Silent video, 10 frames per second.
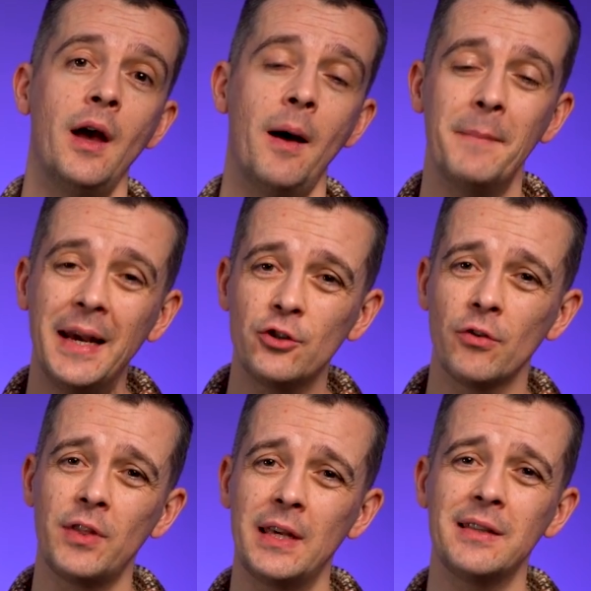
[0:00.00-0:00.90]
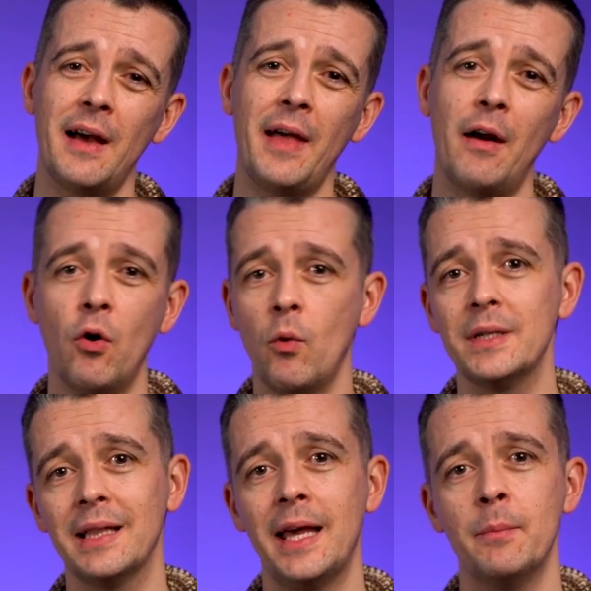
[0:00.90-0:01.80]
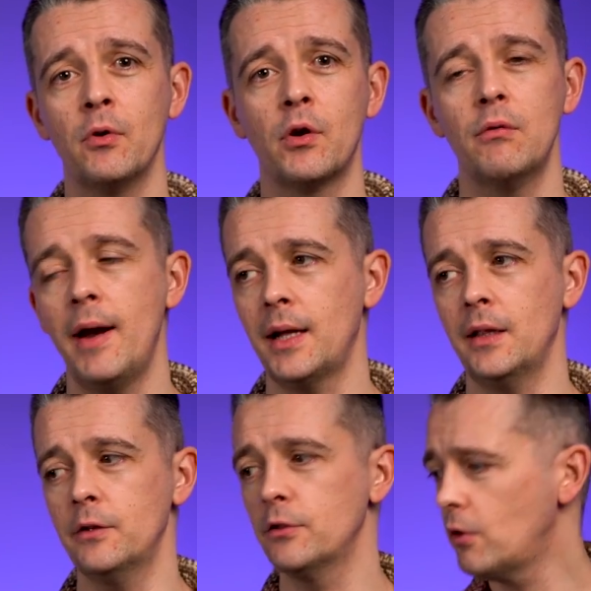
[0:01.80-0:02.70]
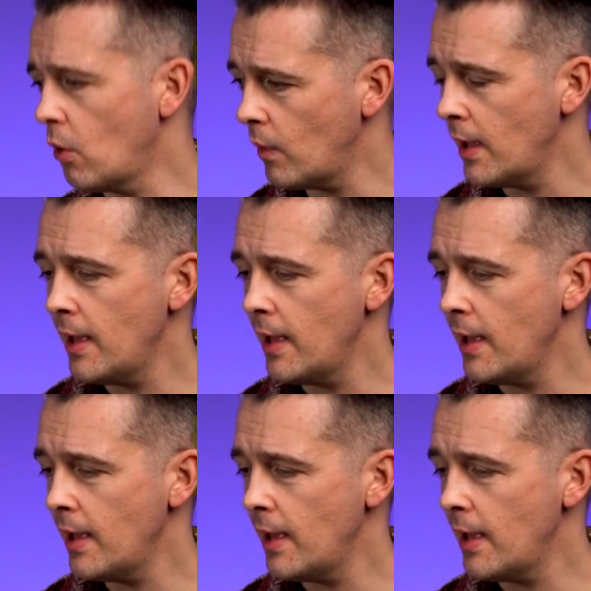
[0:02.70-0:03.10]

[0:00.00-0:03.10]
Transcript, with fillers: And make sure things like that are always labeled correctly. So don't